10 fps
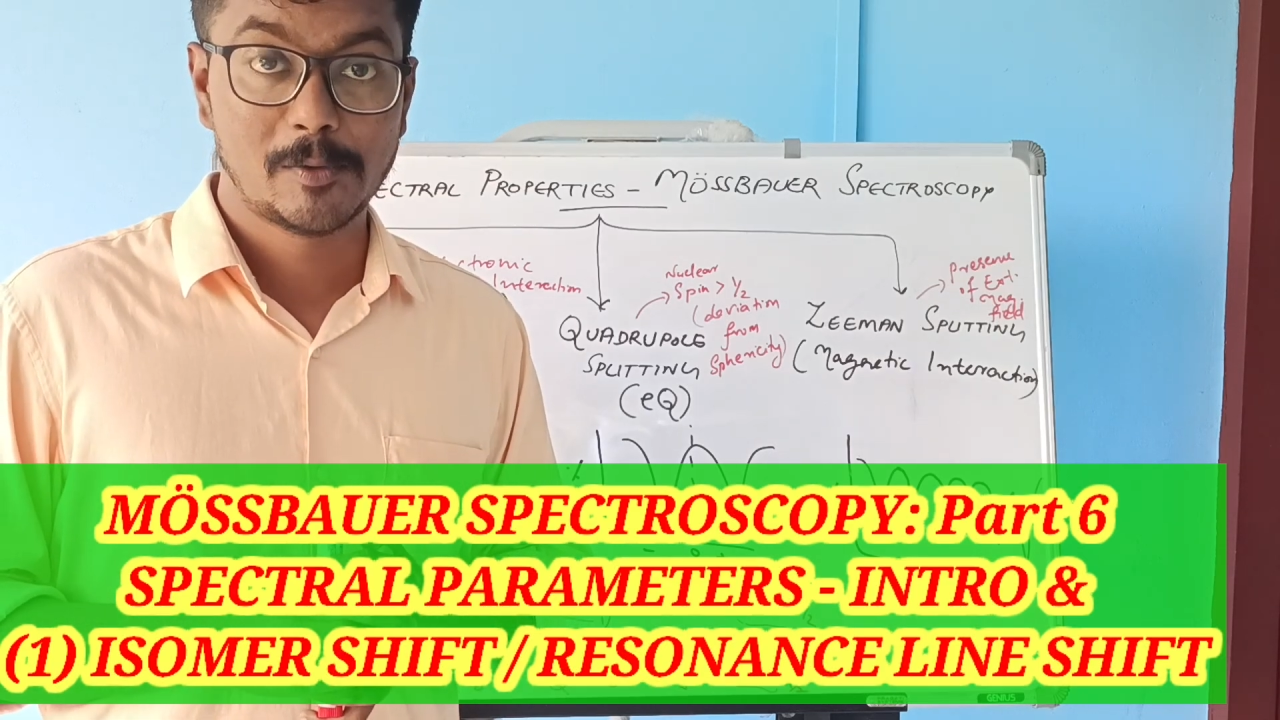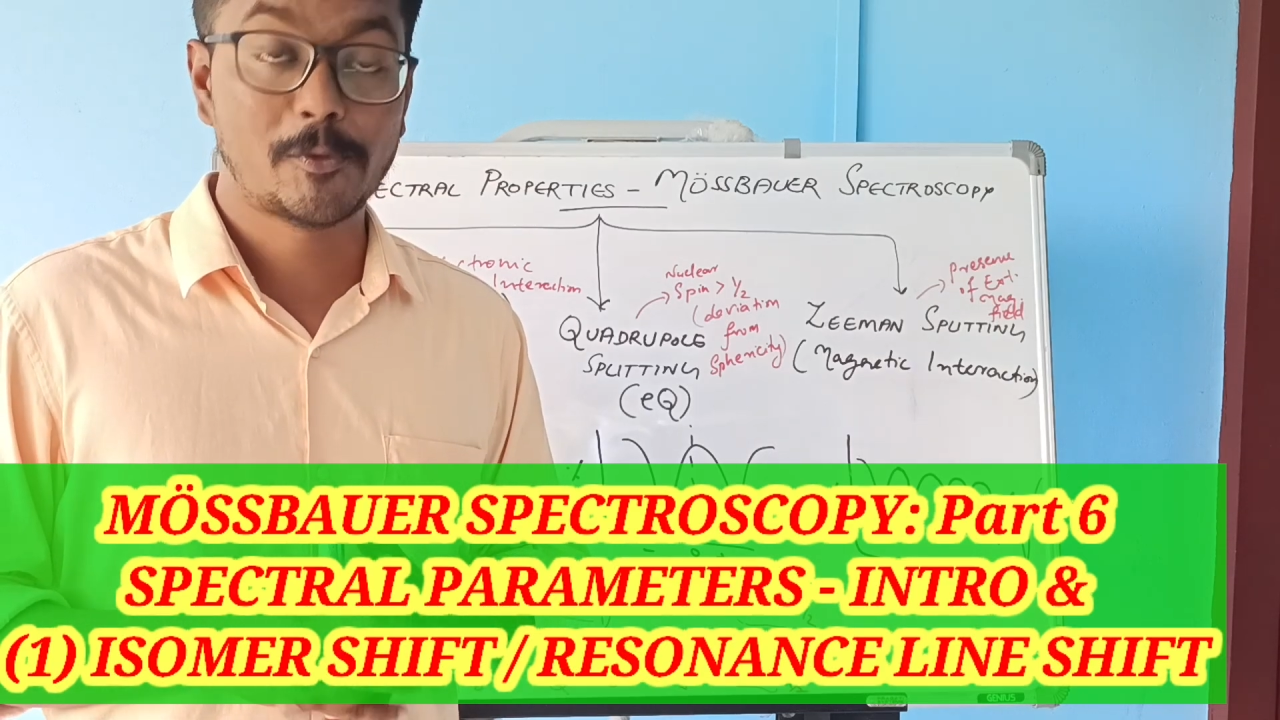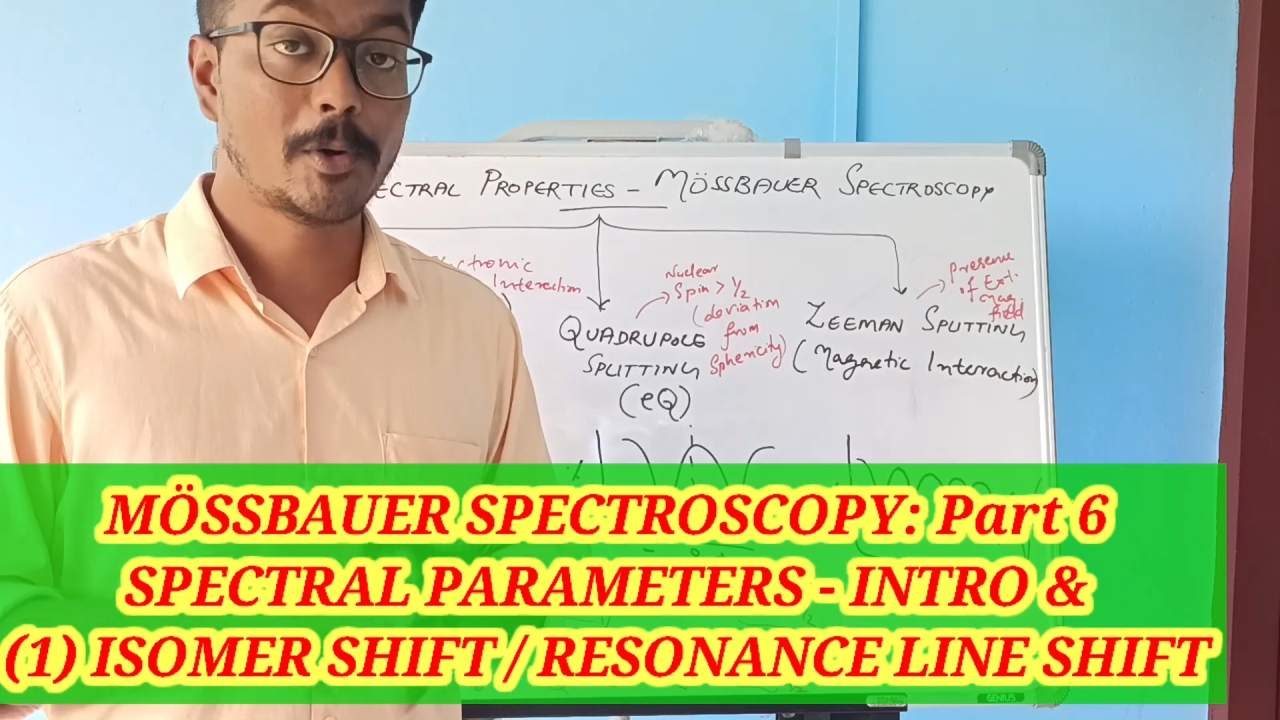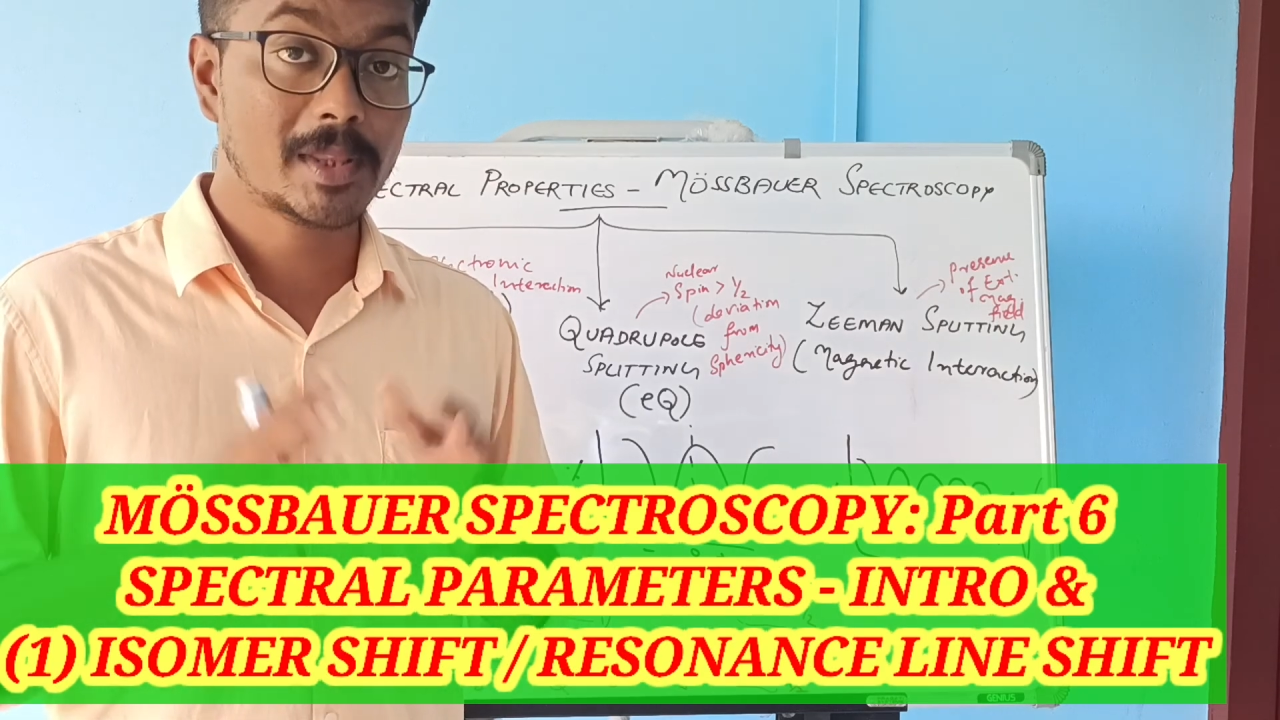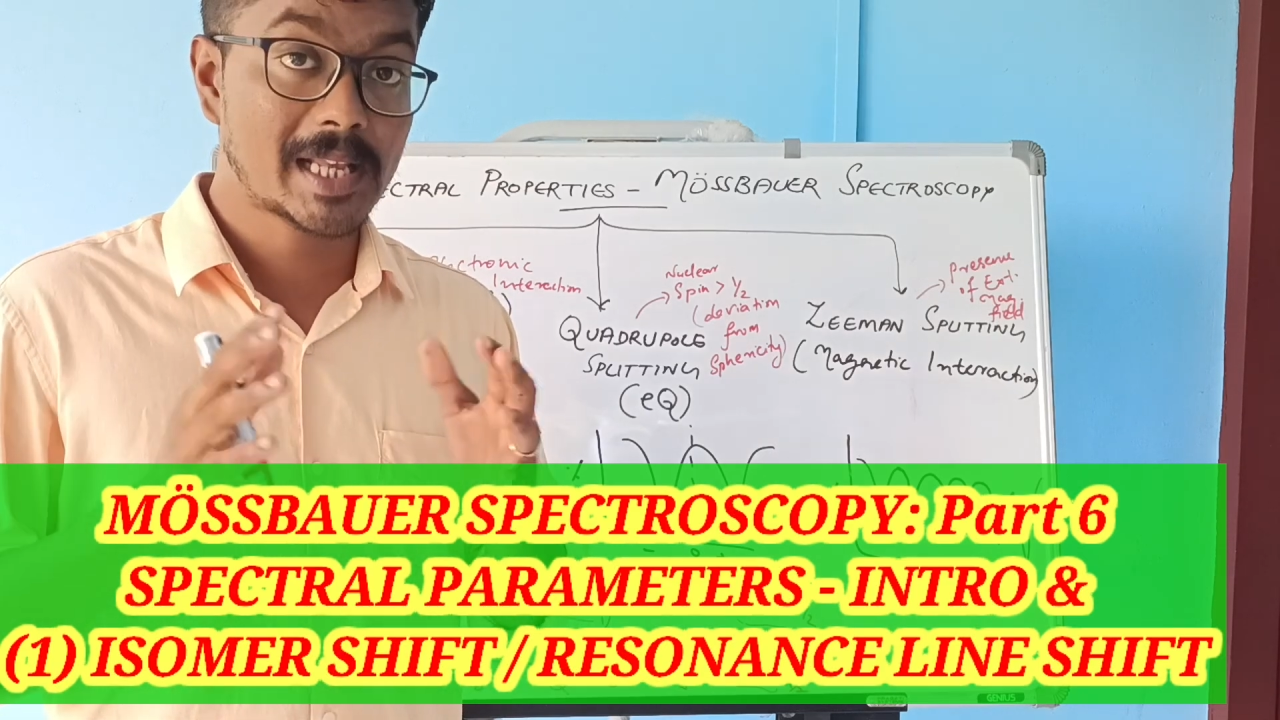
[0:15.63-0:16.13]

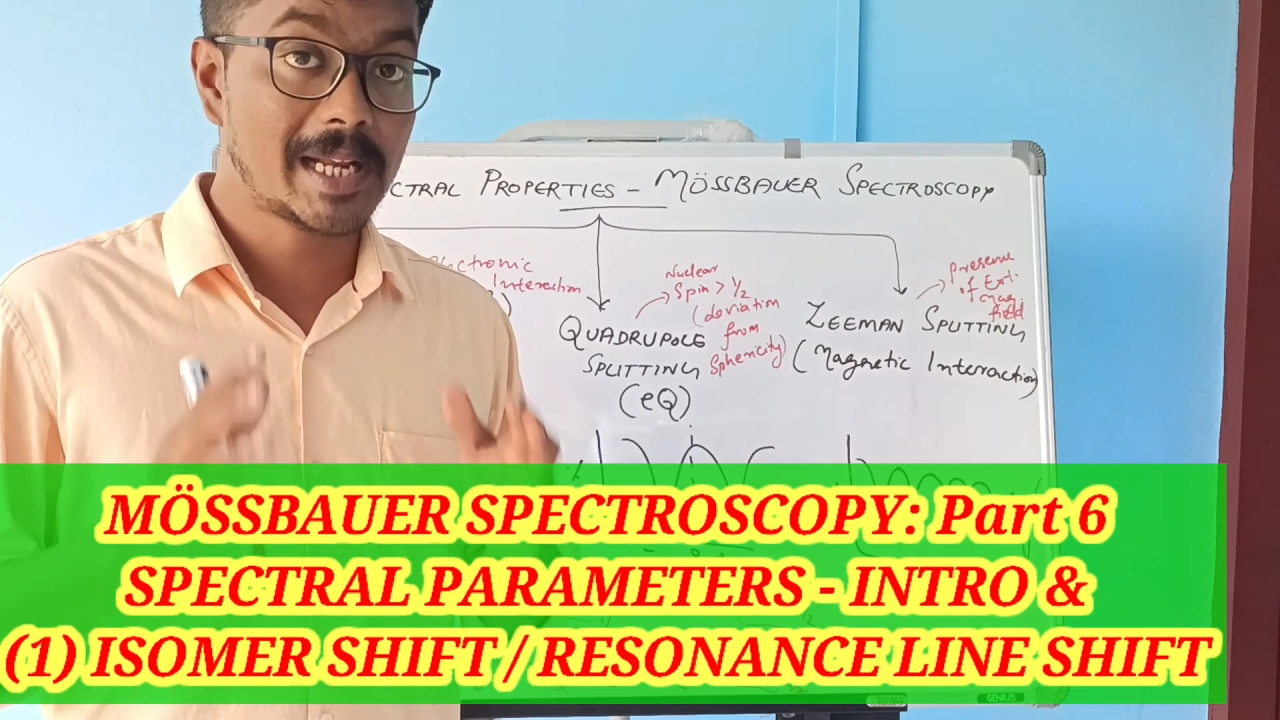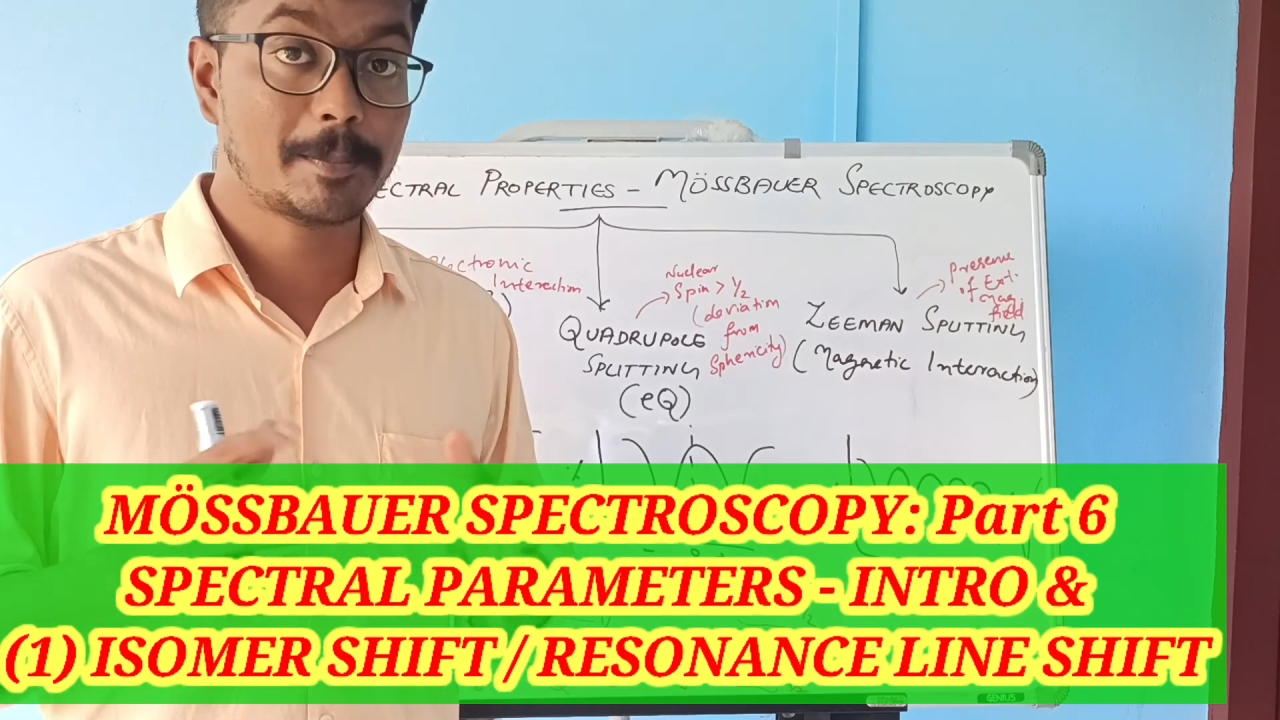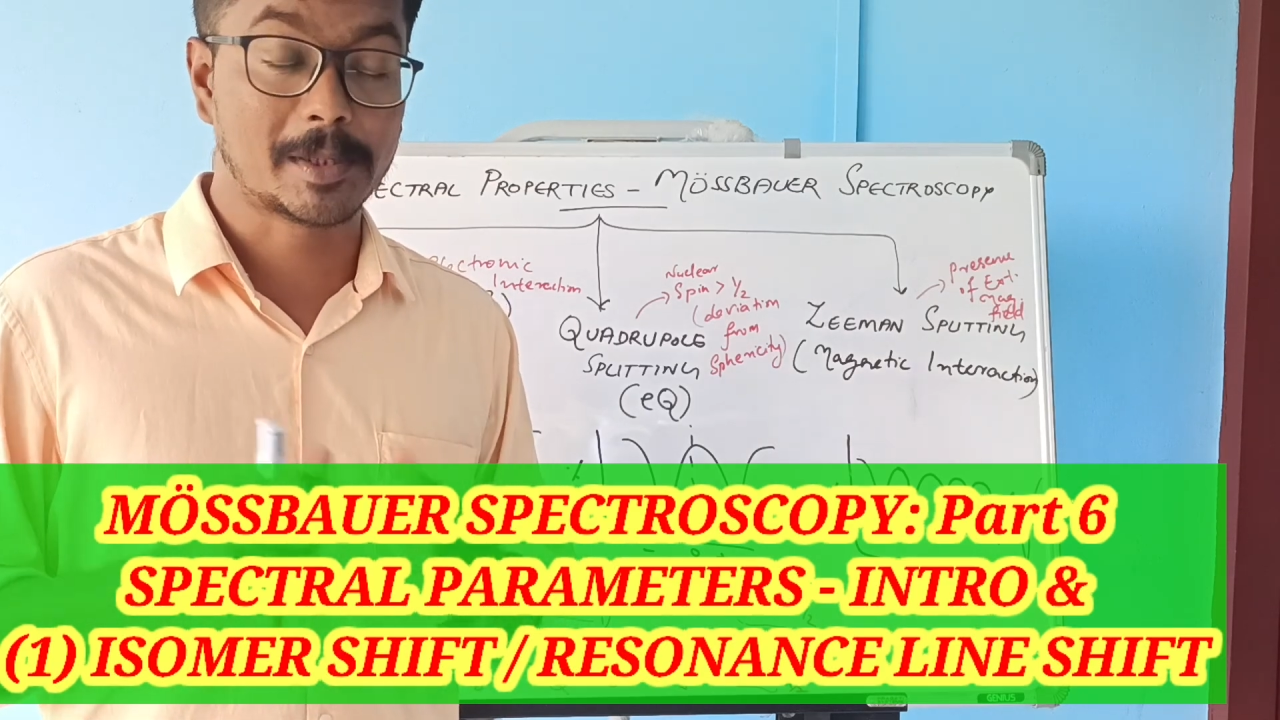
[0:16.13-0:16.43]
For that